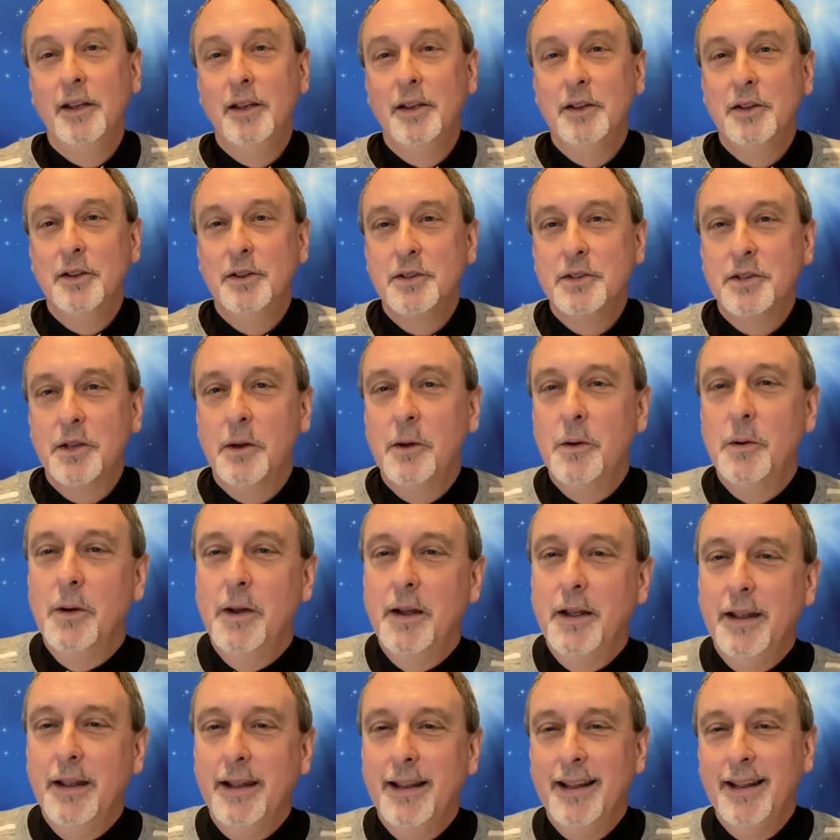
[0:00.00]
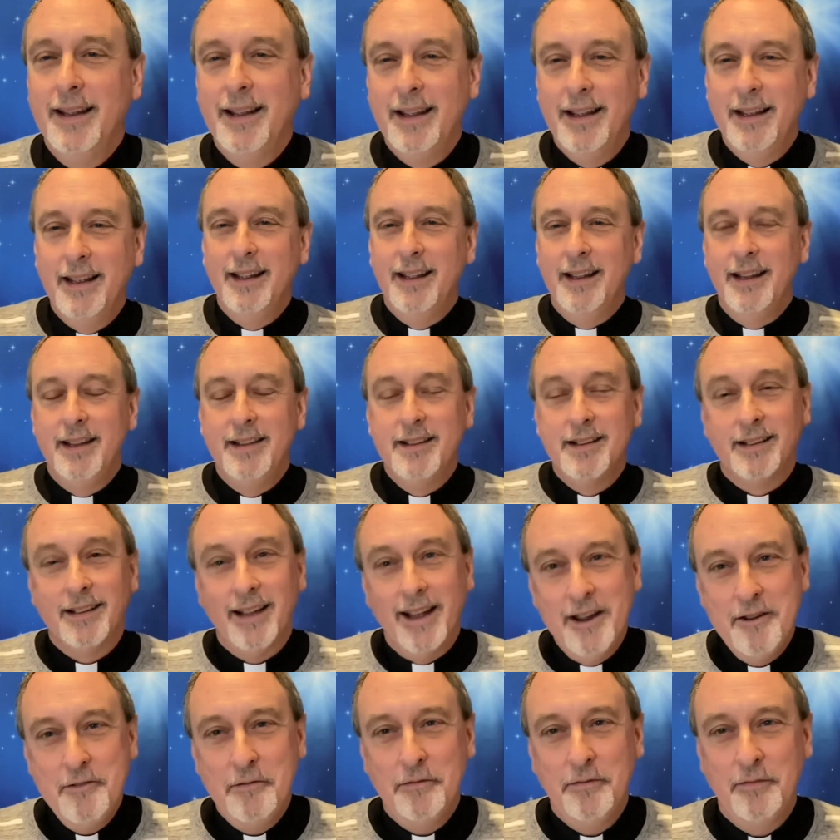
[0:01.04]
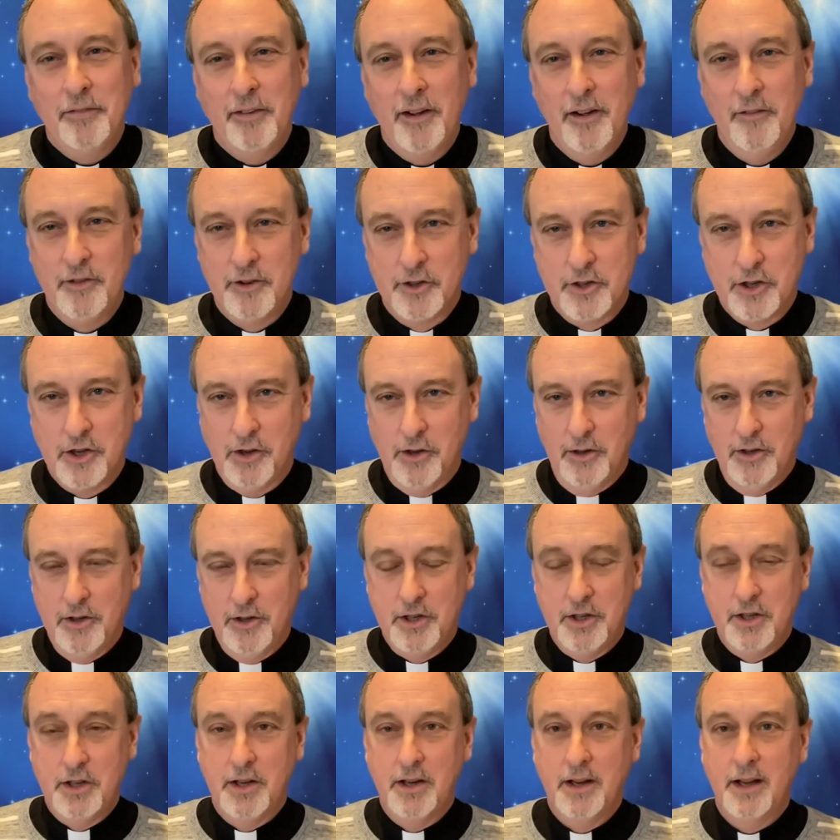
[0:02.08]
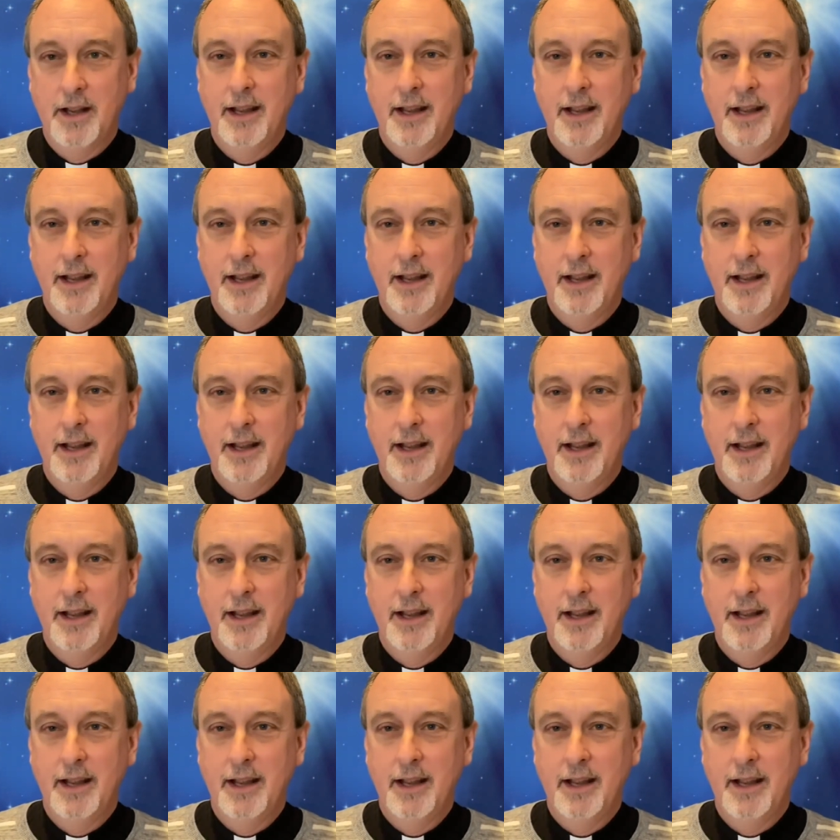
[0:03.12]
So, in the life of the church,